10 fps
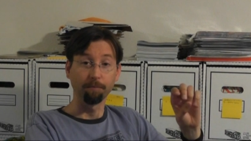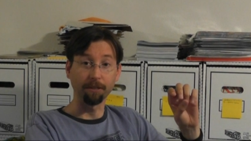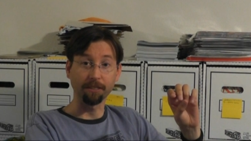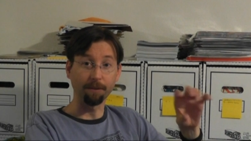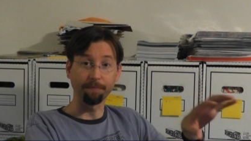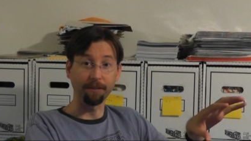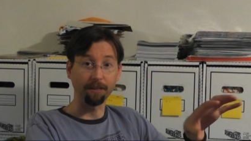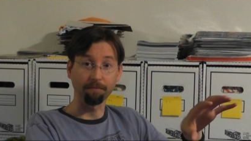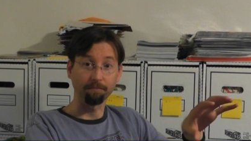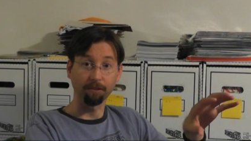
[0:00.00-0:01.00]
but
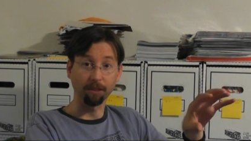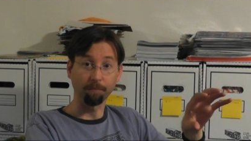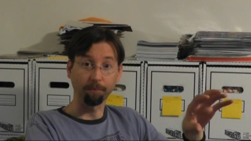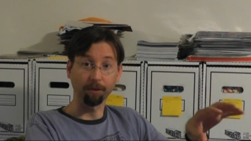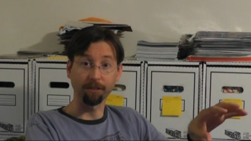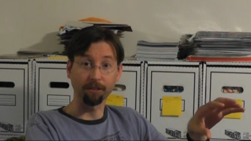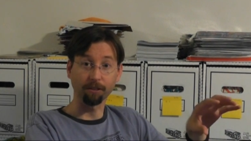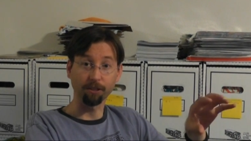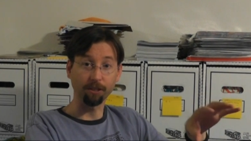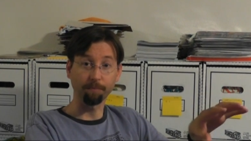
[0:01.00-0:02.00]
something with the
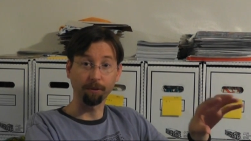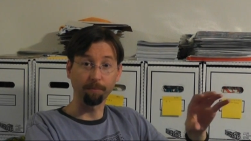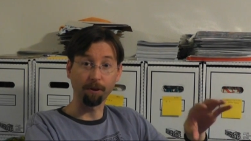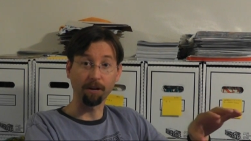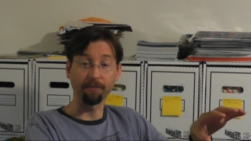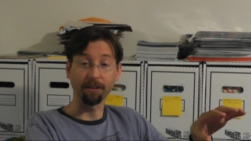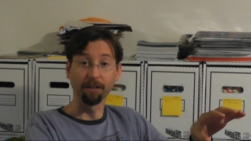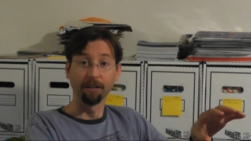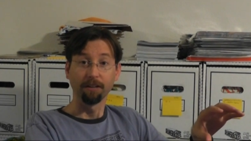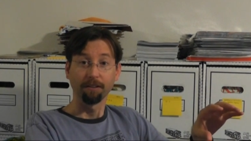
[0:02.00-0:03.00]
printer shipper part of it
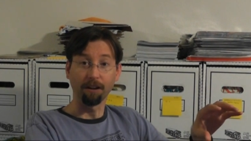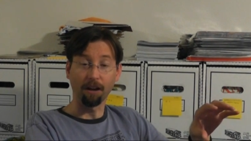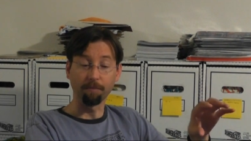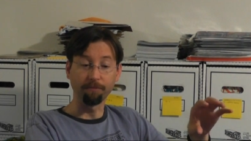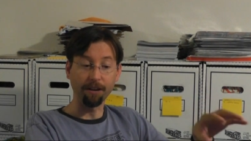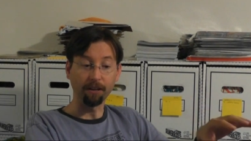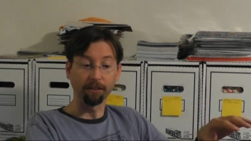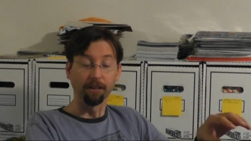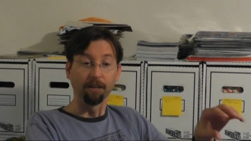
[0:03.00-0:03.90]
um, fail.